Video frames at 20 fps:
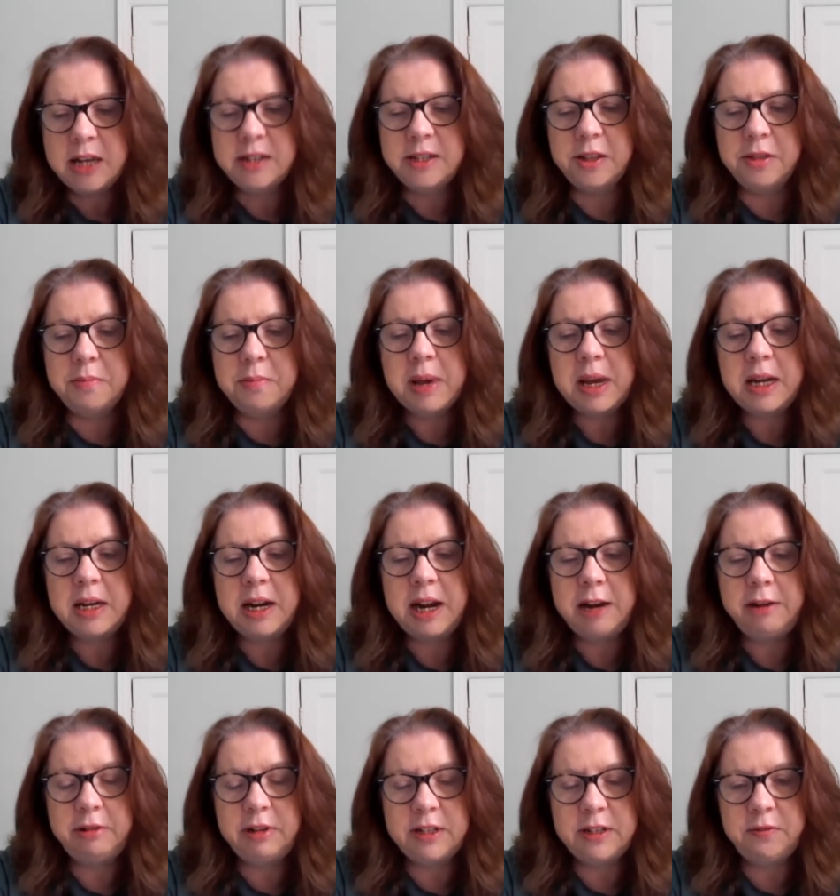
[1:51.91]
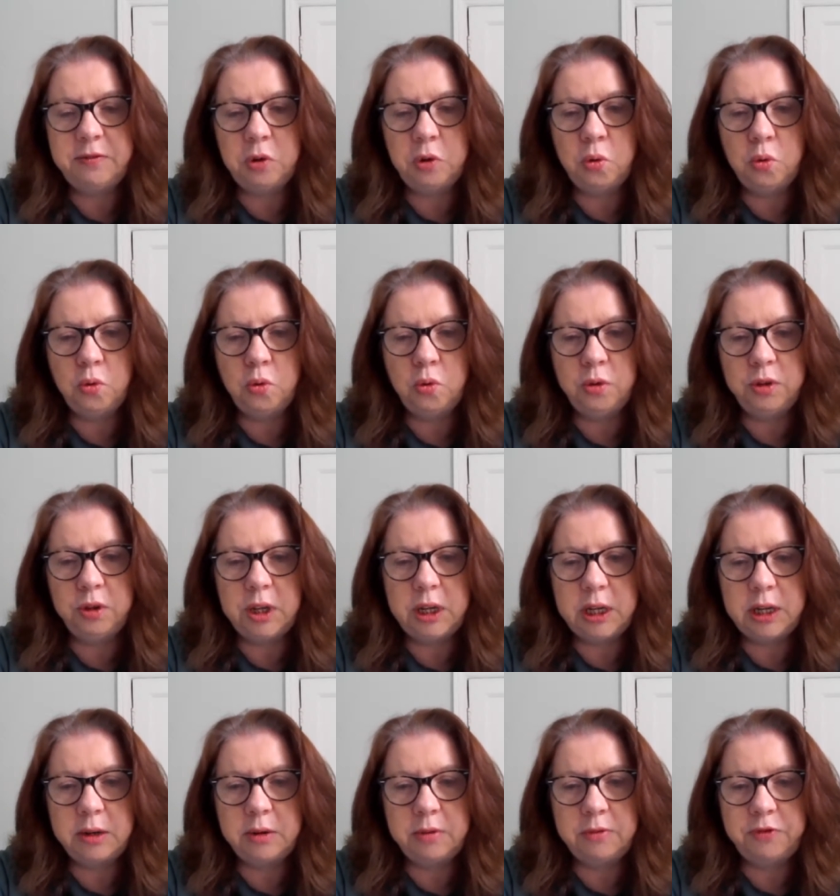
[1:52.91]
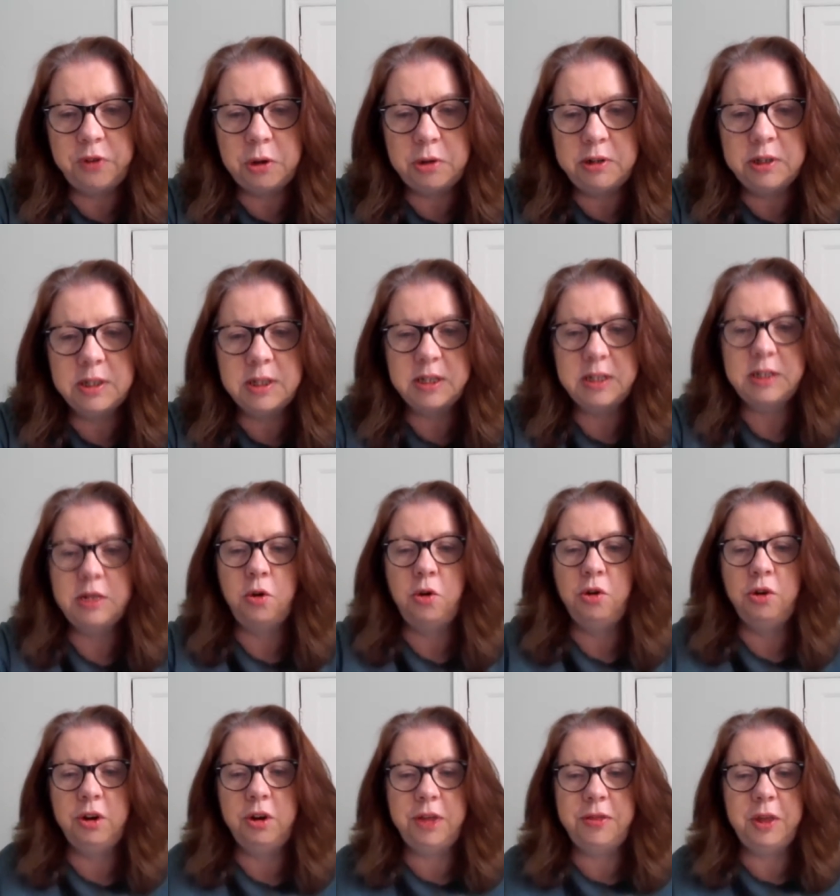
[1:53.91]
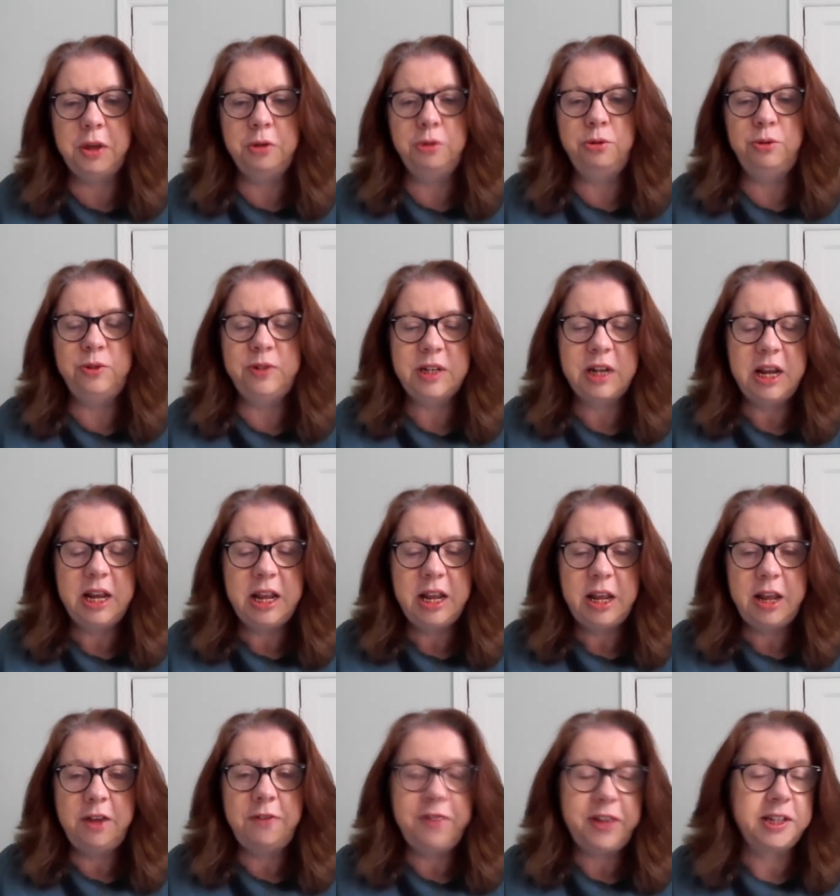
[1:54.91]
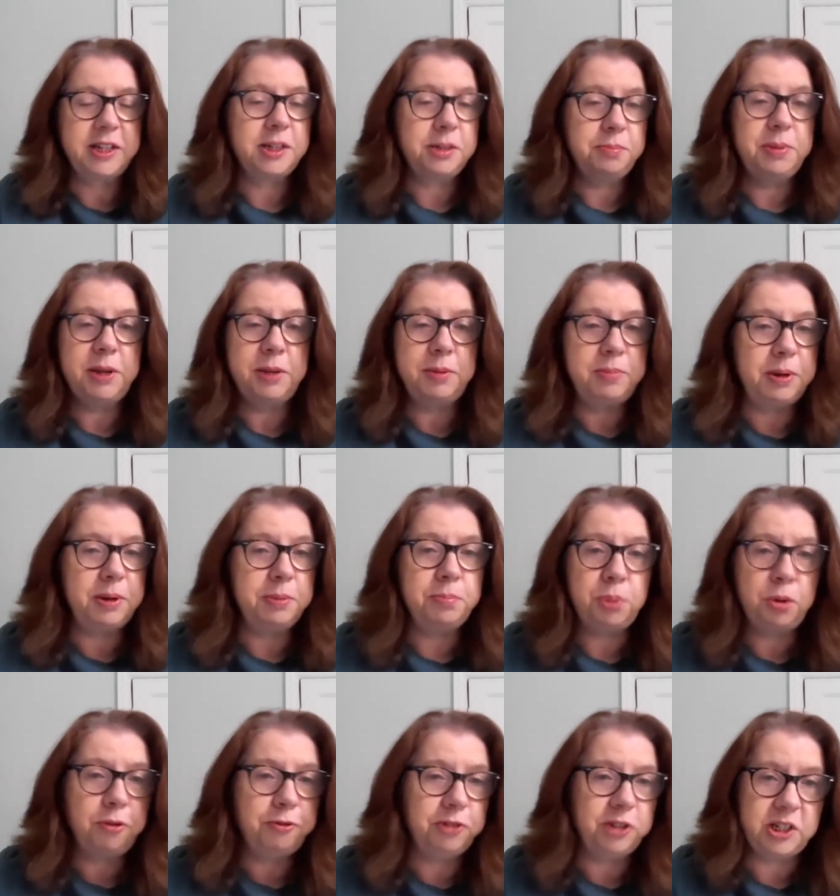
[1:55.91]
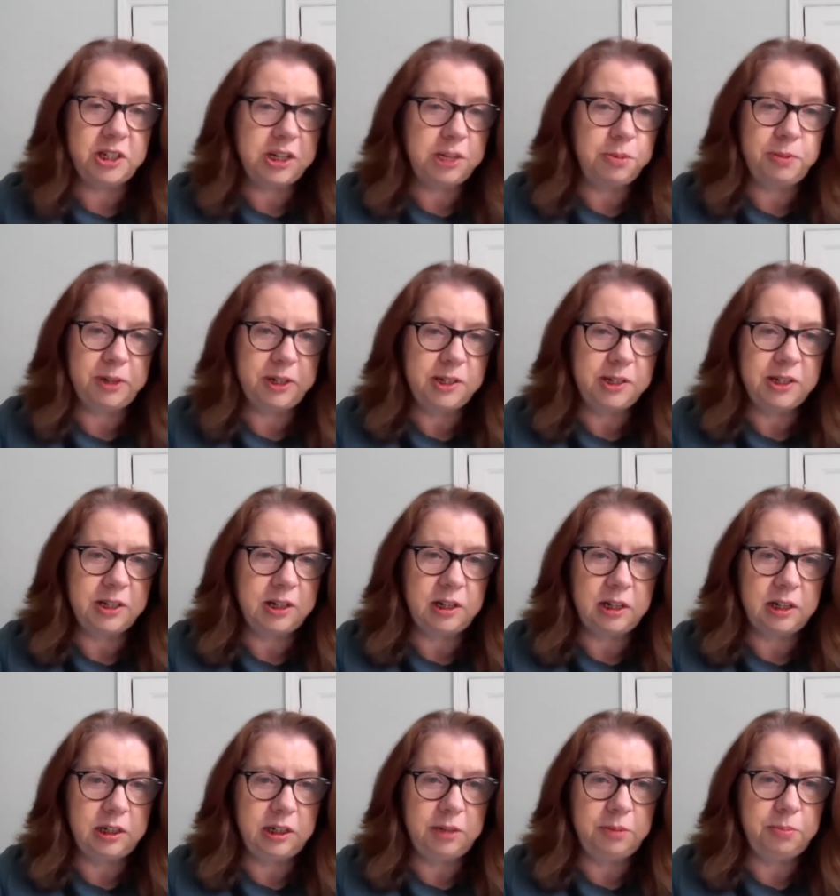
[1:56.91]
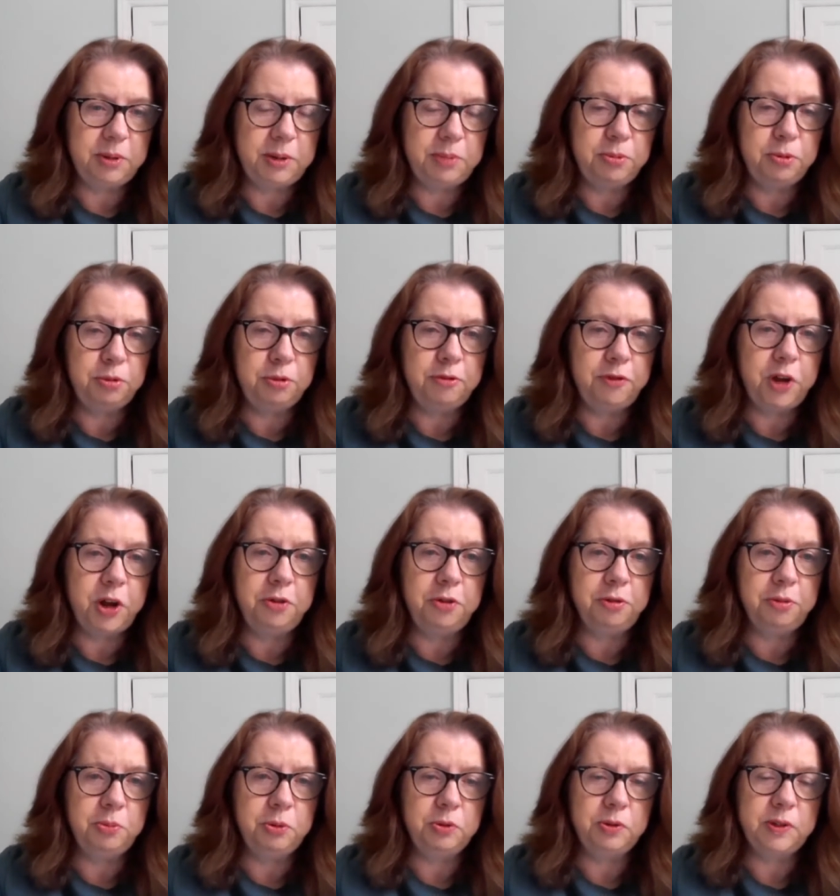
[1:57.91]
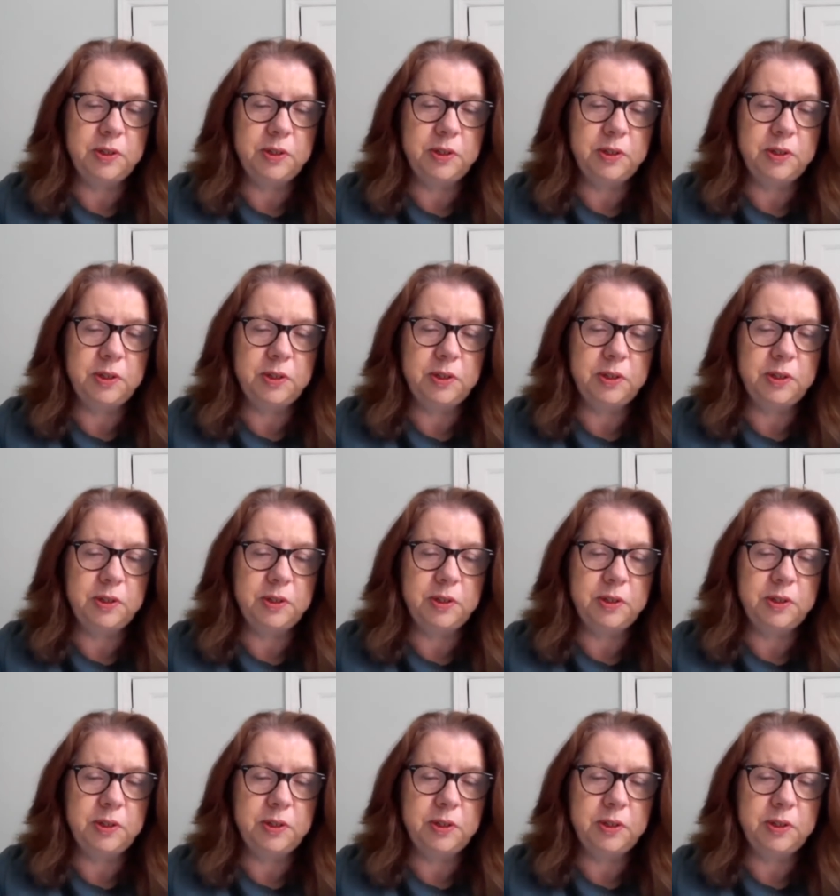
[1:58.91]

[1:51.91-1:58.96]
So the main areas of law that it focuses on are those affecting people in poverty, basically, people who are vulnerable.